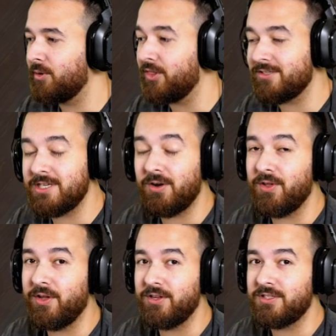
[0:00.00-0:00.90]
be worth zero
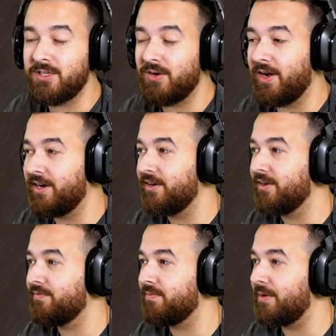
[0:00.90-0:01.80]
though, so I don't know
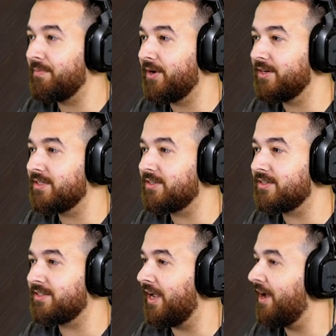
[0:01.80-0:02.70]
if my mod is
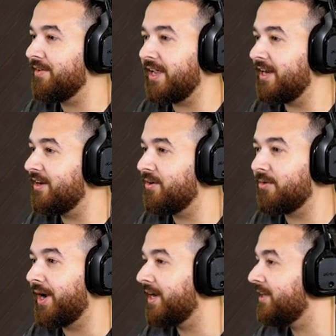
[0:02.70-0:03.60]
outdated
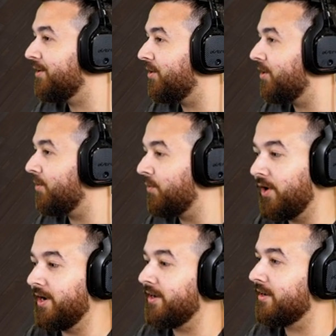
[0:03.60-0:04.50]
already or
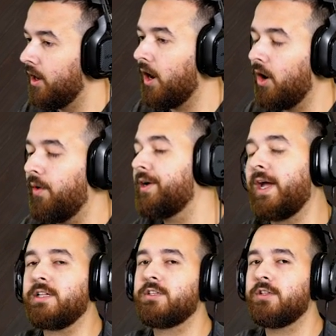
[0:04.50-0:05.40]
what. Oh,
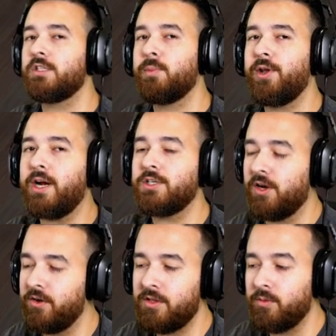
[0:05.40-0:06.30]
okay. So this mod actually
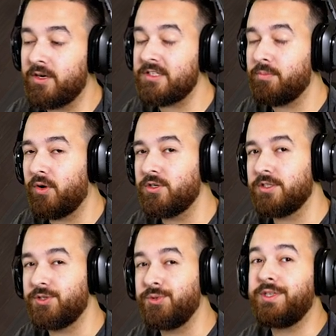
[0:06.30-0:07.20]
only works for
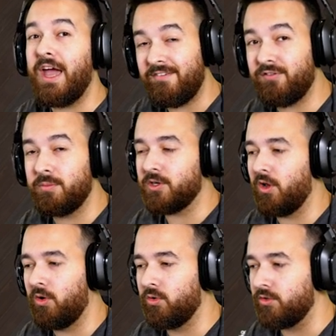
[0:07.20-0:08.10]
potions you get from a
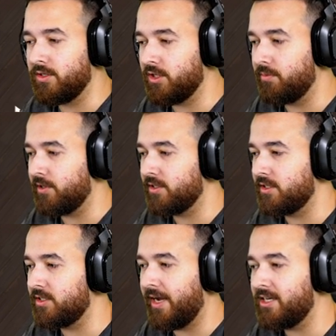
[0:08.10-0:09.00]
cauldron. So because
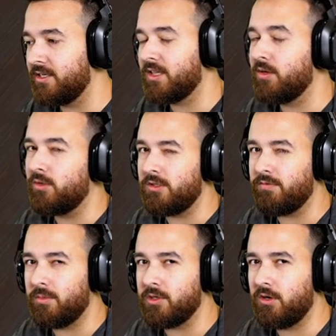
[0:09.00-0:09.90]
this technically wasn't
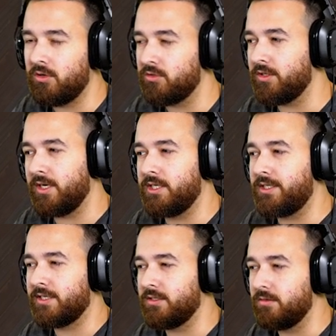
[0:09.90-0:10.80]
from a cauldron, it
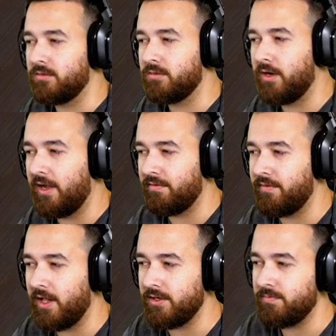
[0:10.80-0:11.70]
doesn't have a
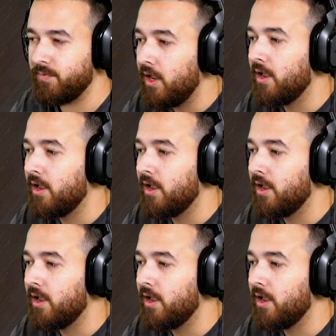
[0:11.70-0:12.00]
value.